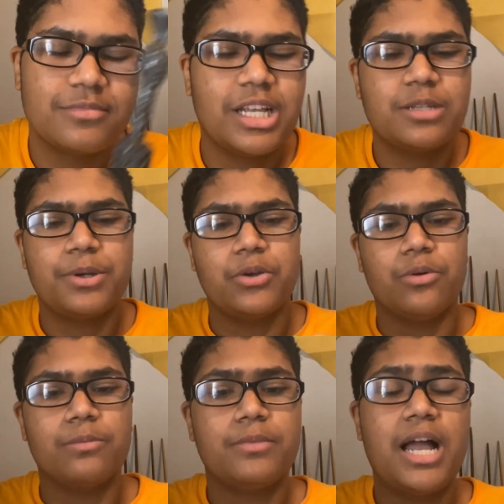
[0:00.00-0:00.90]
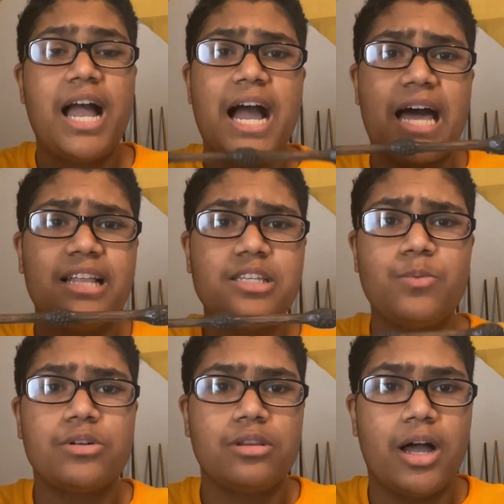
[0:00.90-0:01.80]
That's pretty cool. I like this
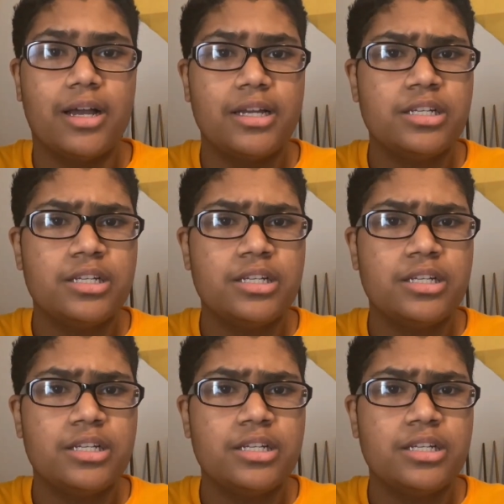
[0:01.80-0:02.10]
wand a lot.